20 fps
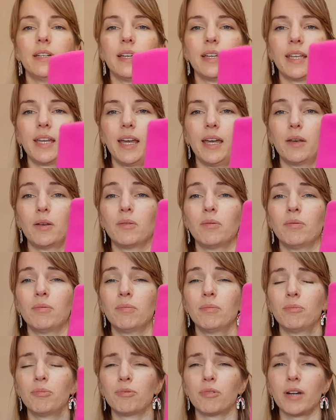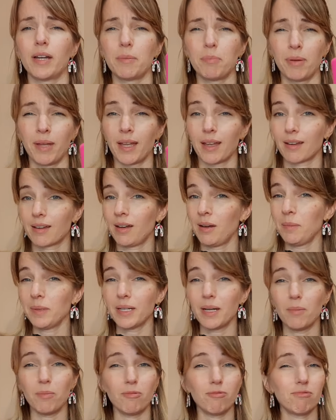Again, bright pink, coming
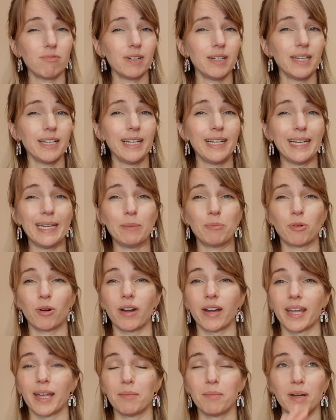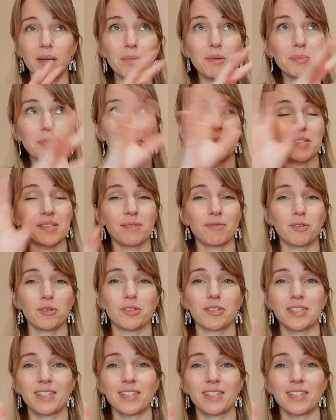up really bright. It might be because I've got